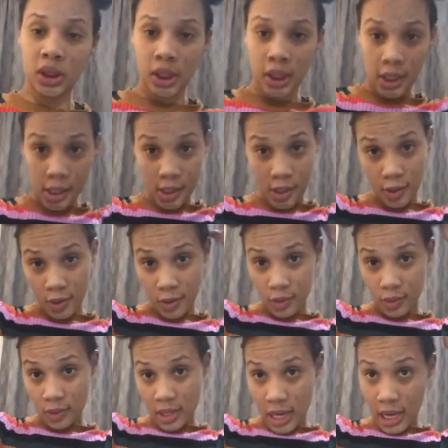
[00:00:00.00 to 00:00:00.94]

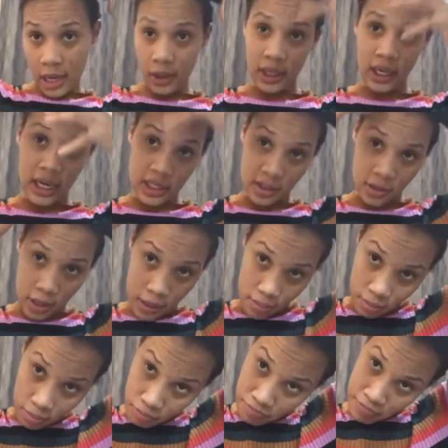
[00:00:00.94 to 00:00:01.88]
So now it has
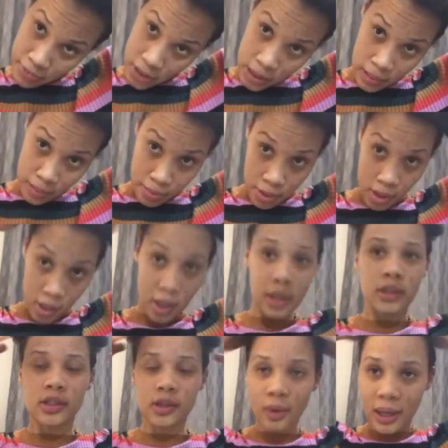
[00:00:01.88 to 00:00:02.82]
come
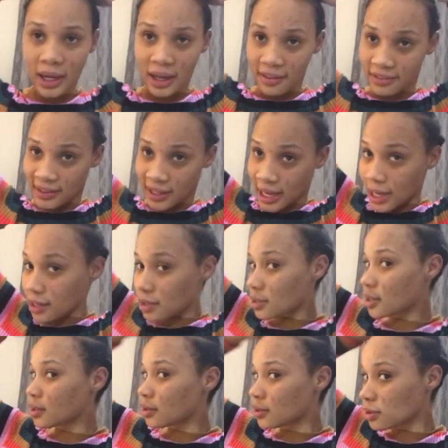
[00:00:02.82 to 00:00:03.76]
hard. So what I've done,
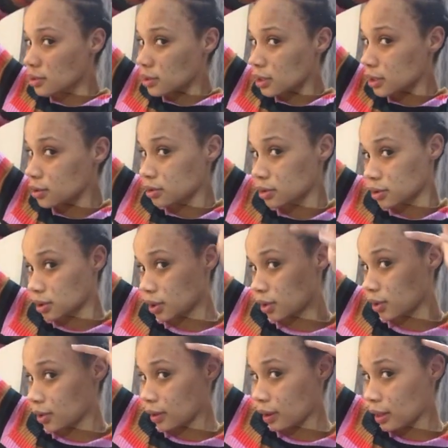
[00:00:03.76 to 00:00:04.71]
just to show
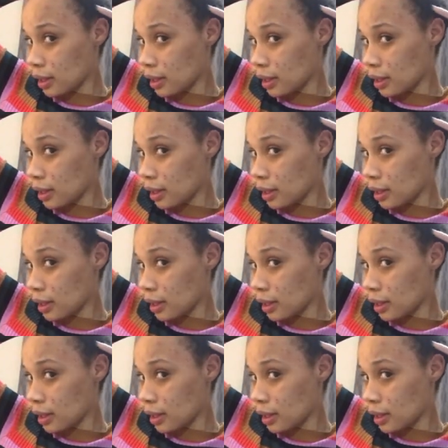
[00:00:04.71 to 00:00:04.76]
you,